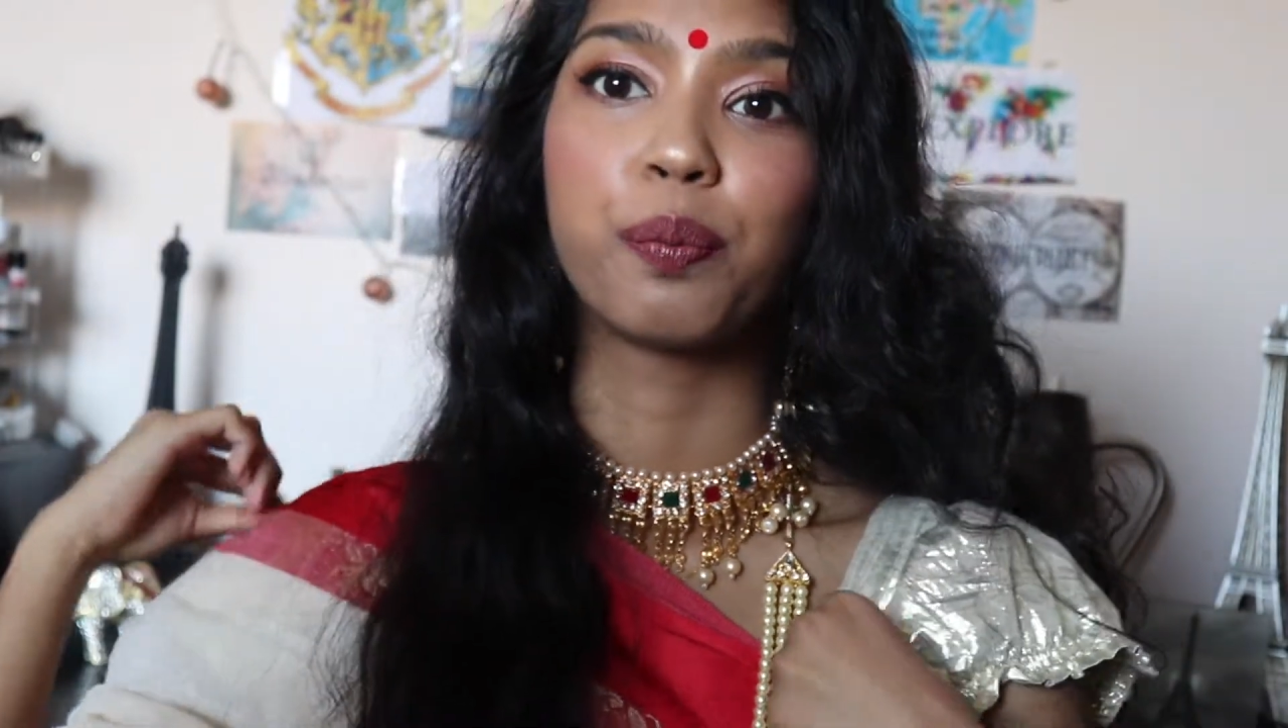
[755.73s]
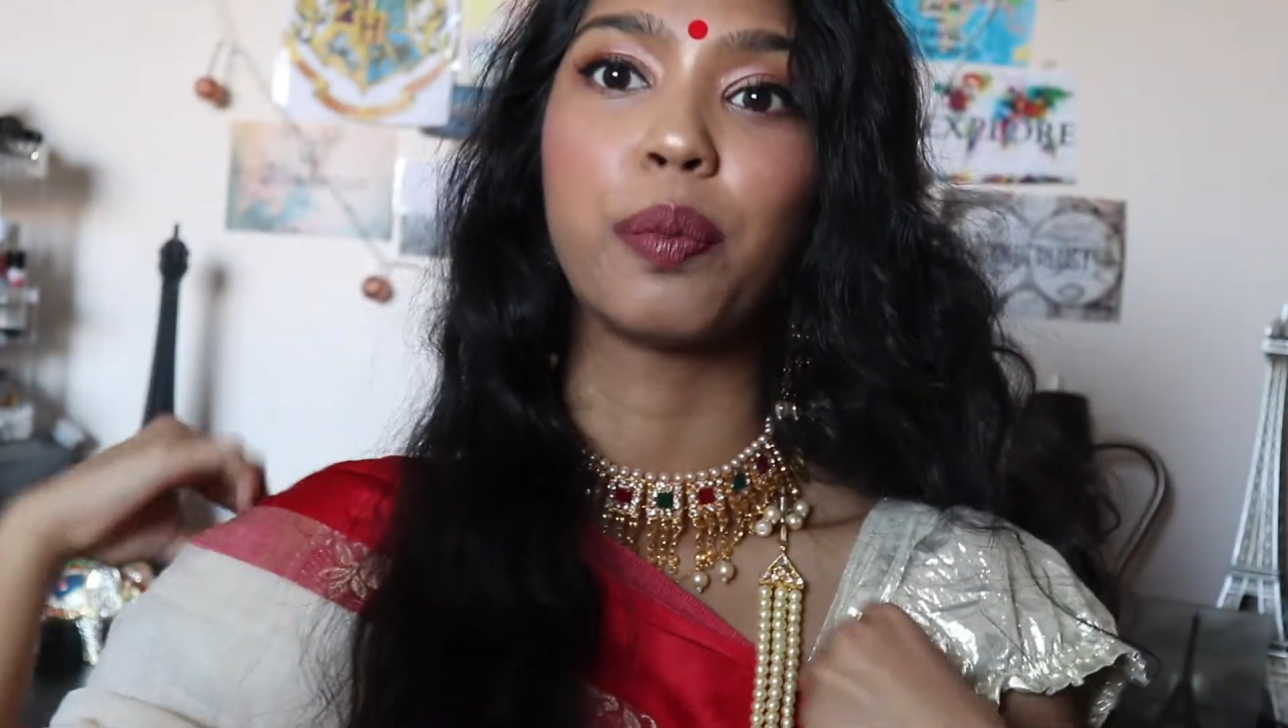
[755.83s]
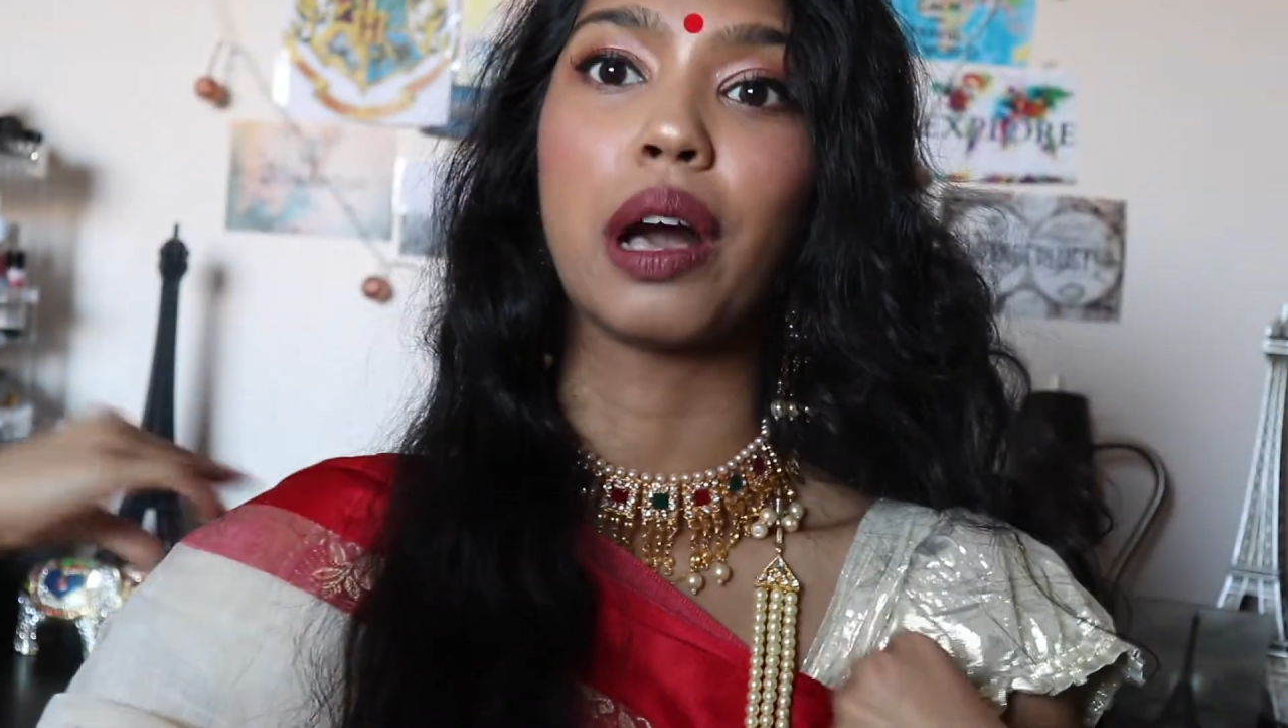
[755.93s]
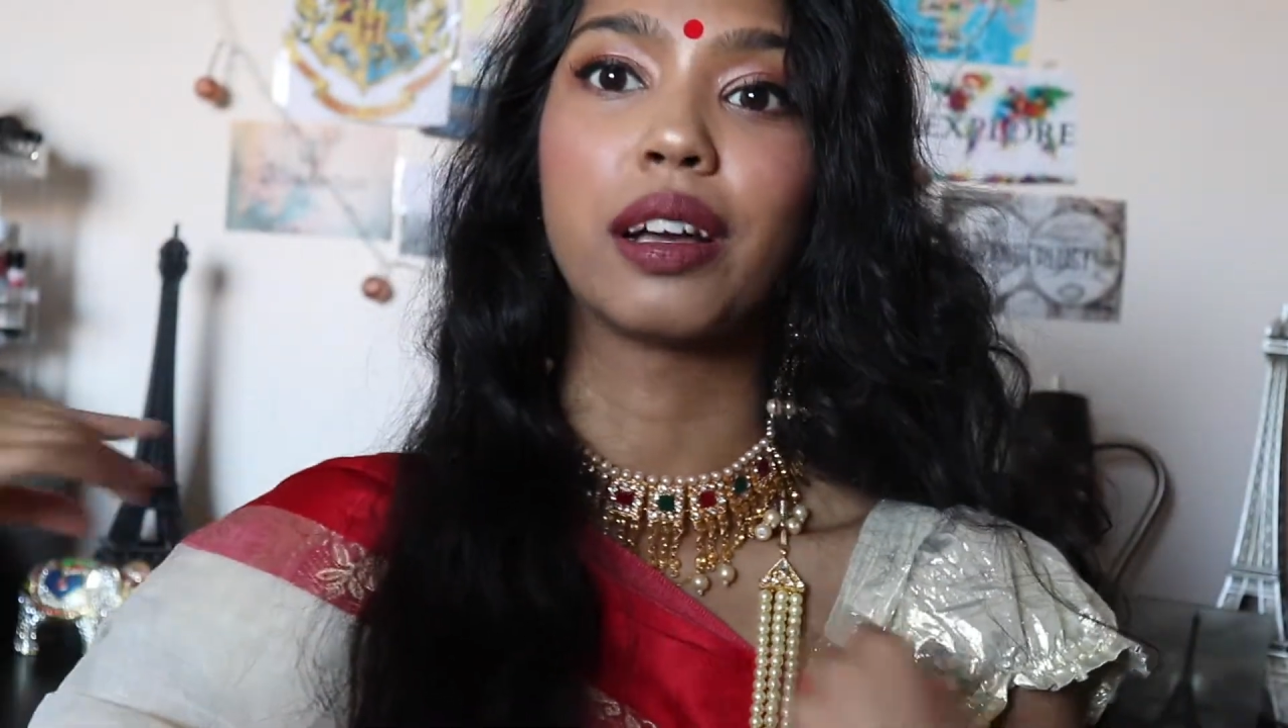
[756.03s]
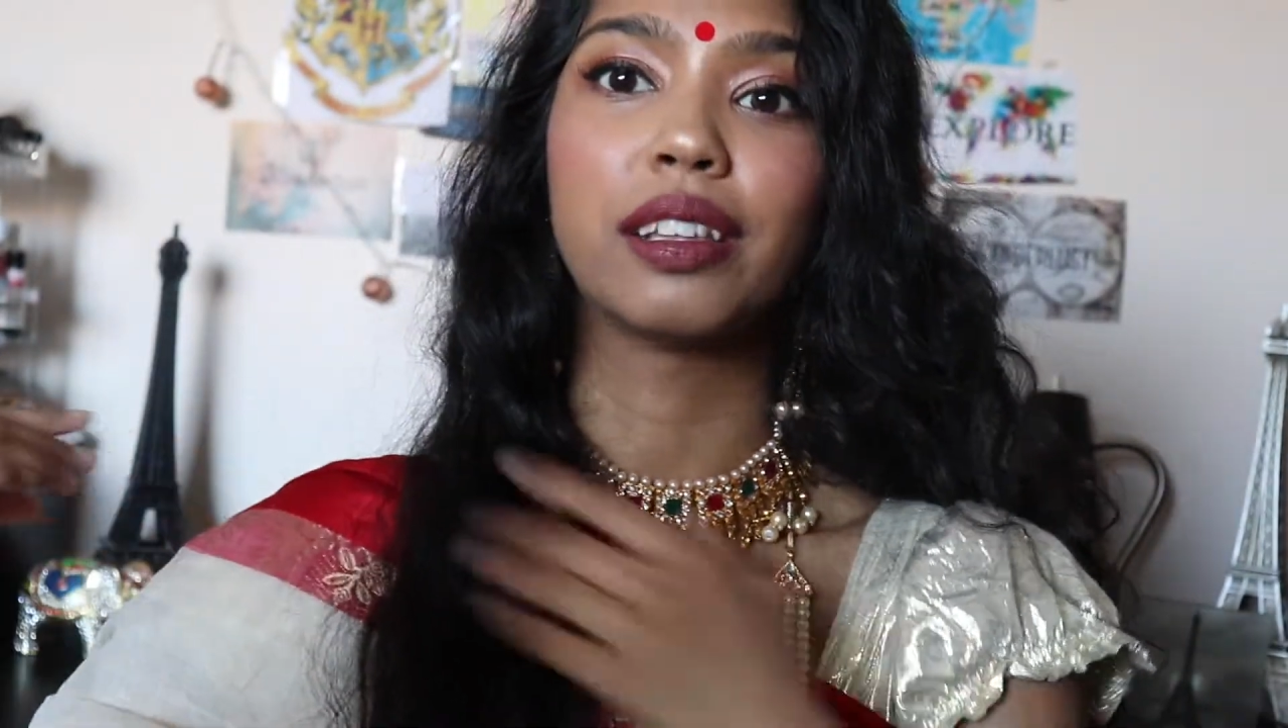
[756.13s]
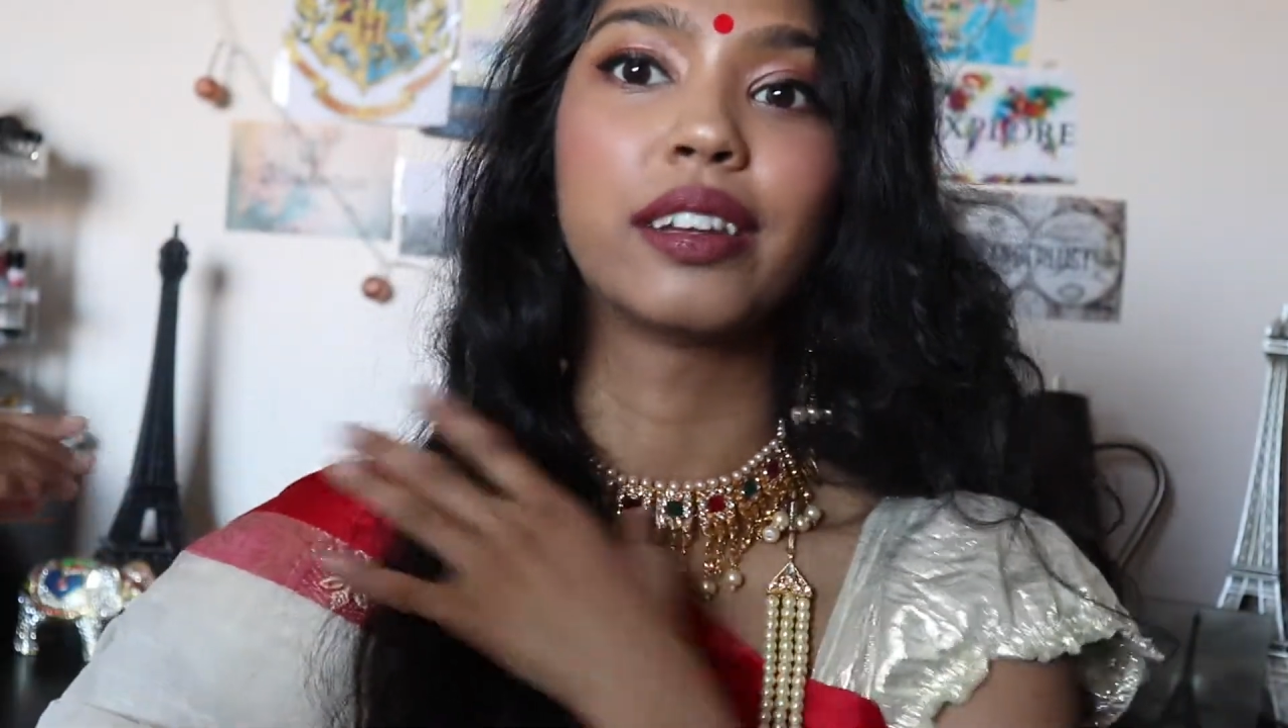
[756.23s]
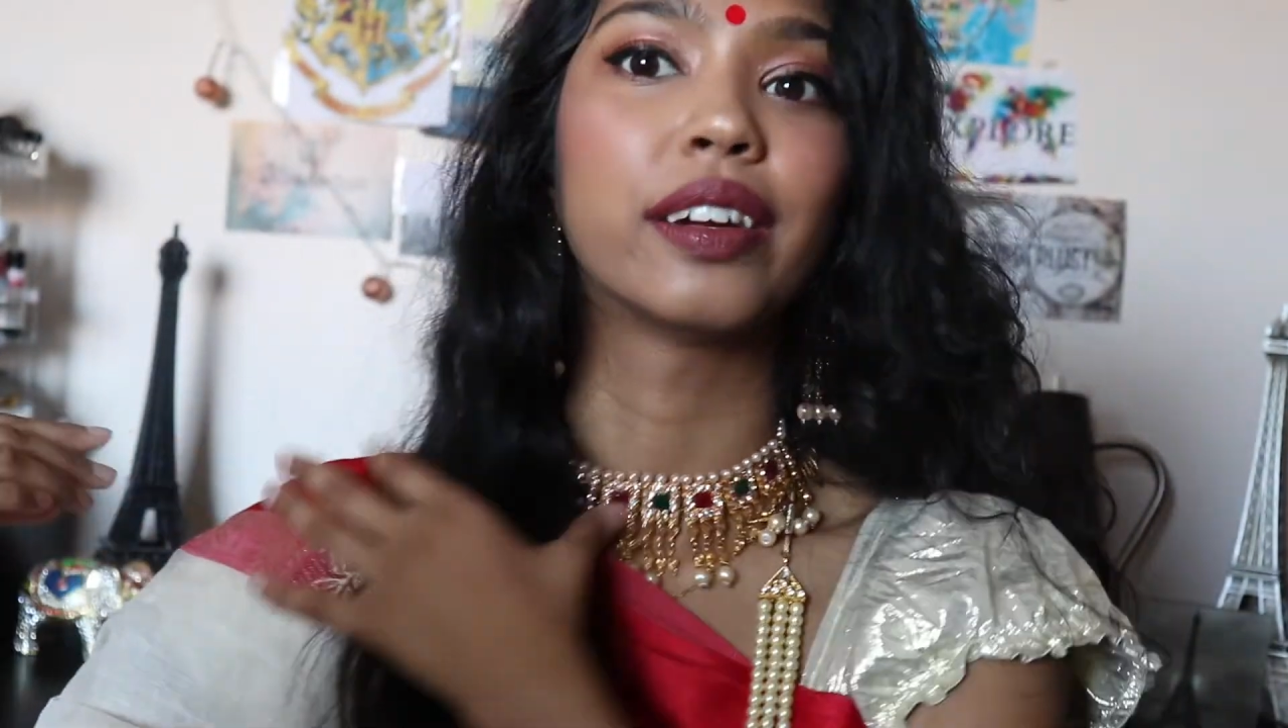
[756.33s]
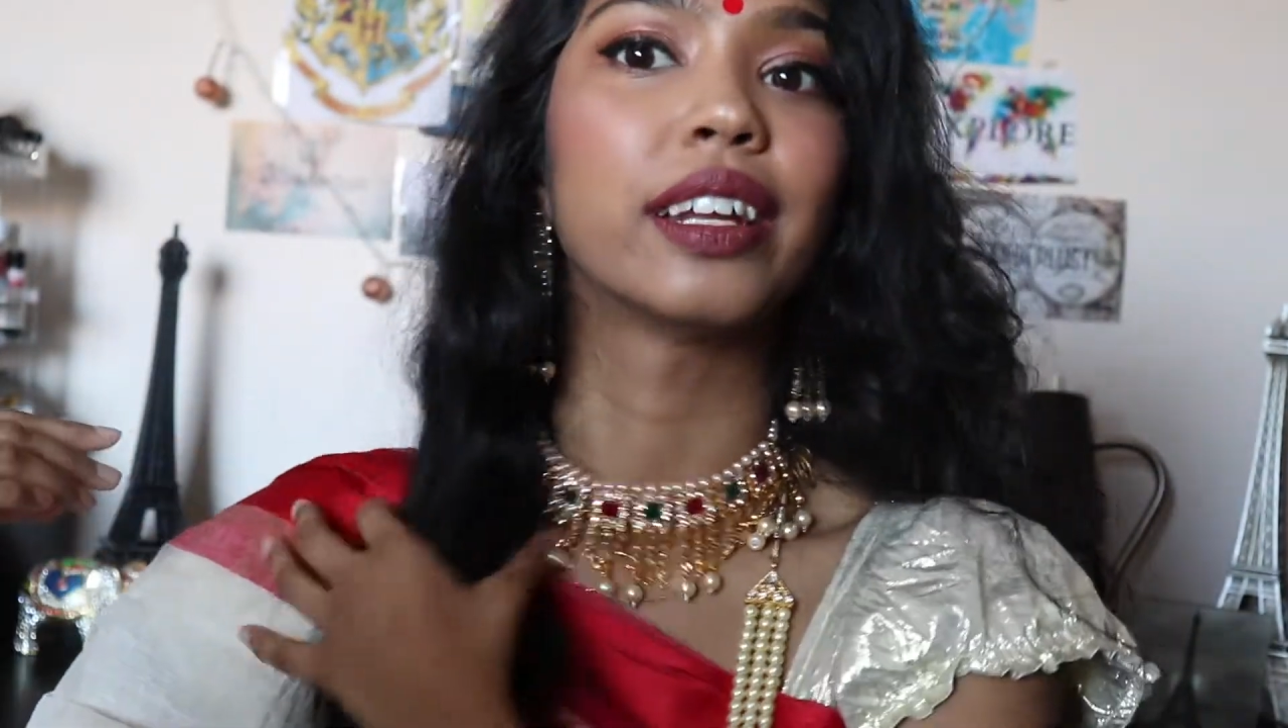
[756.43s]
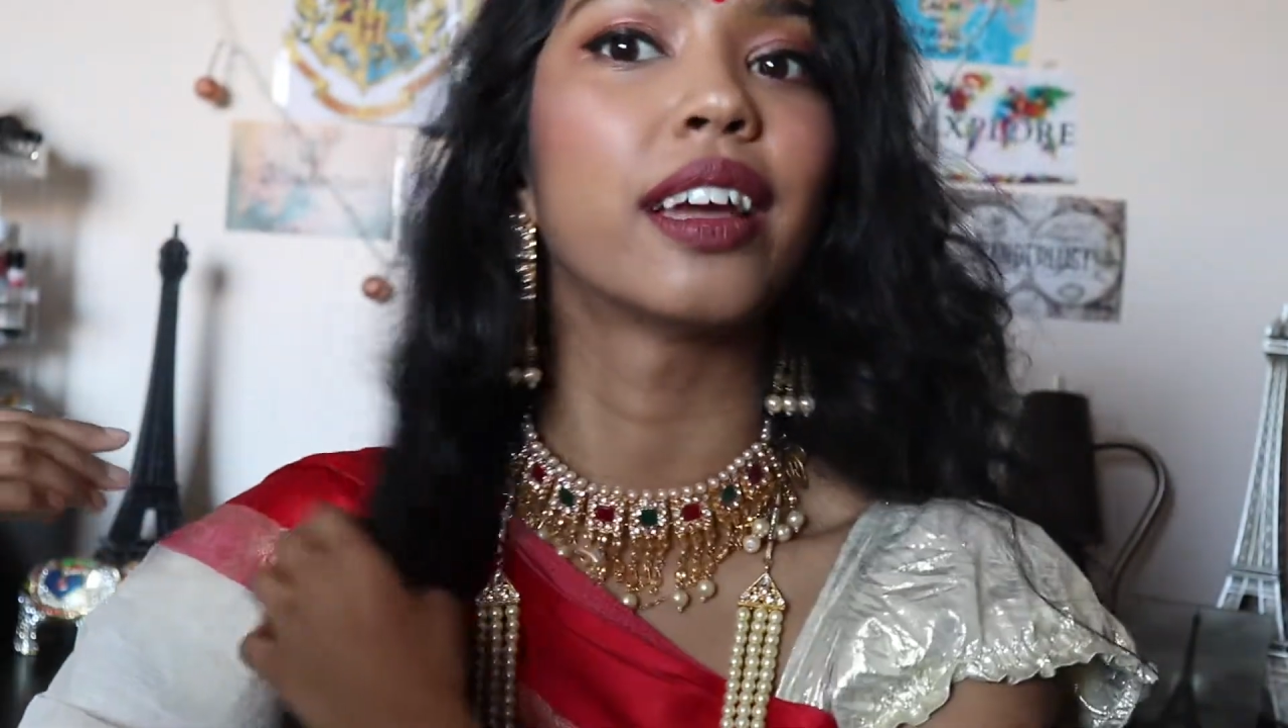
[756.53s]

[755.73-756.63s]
Bengali right